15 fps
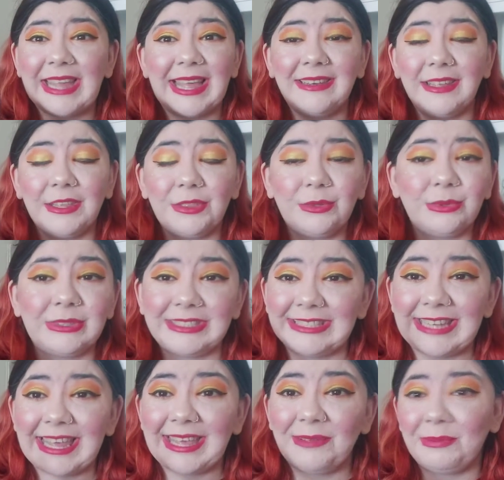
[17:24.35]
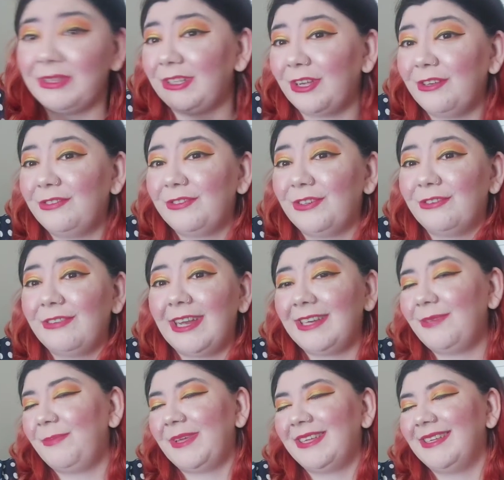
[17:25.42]
And I thought today we'd go for a red
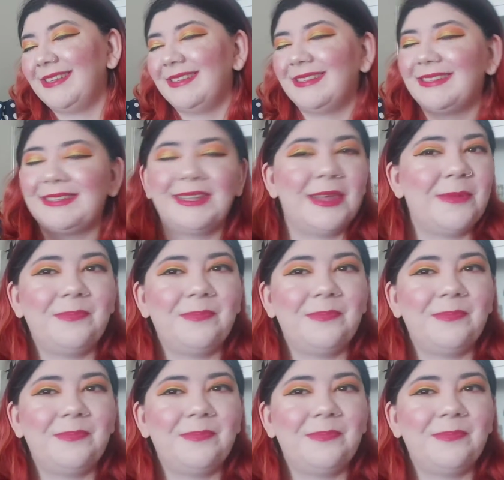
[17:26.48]
because